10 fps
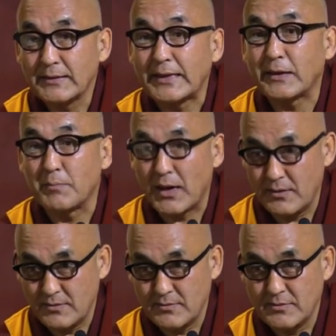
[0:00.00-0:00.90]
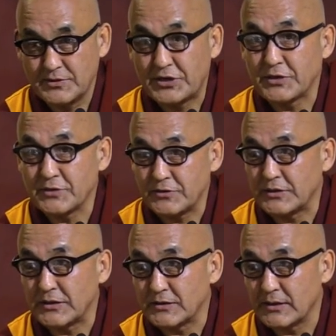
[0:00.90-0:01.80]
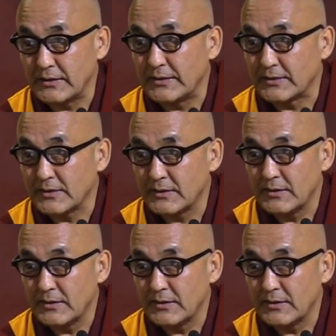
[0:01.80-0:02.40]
Dharma, Treasure Teachings lineage,